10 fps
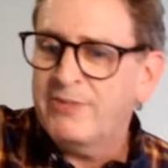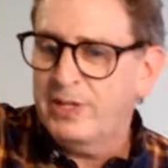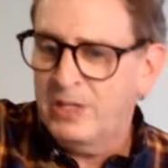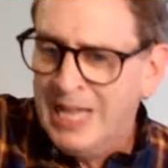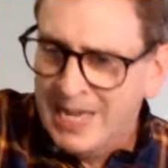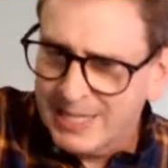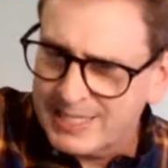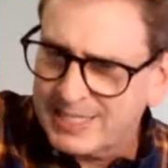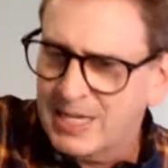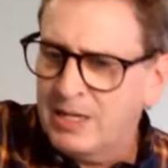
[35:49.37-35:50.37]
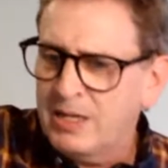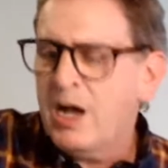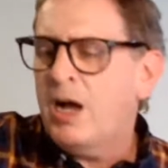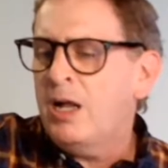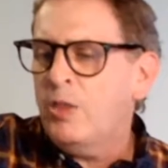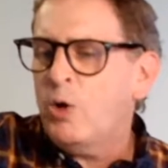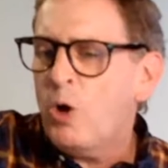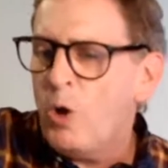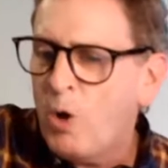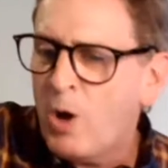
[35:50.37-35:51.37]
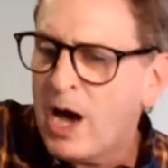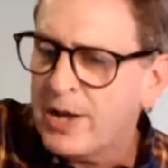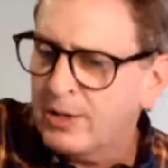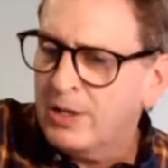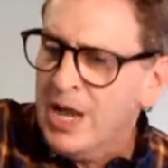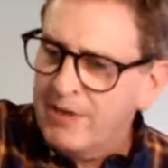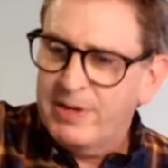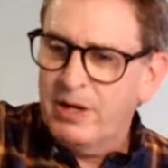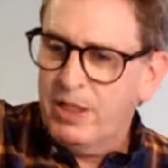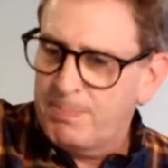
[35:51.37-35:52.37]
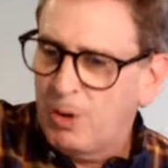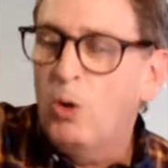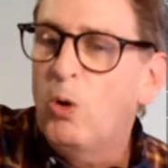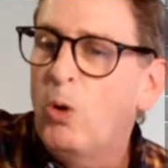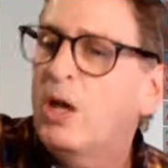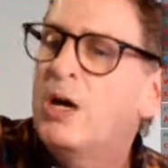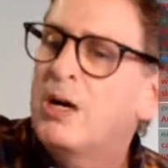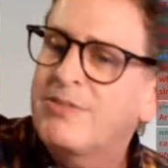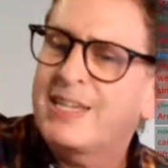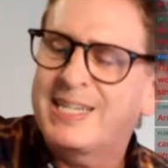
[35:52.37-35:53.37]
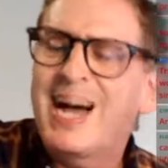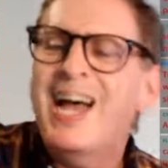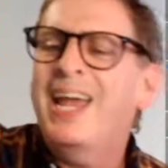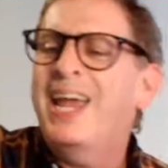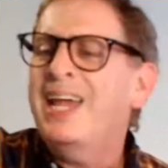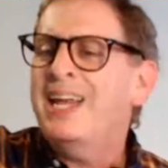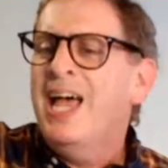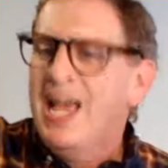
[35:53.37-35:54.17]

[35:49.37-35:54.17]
Feel the sun on the water, feel the pull of the tide.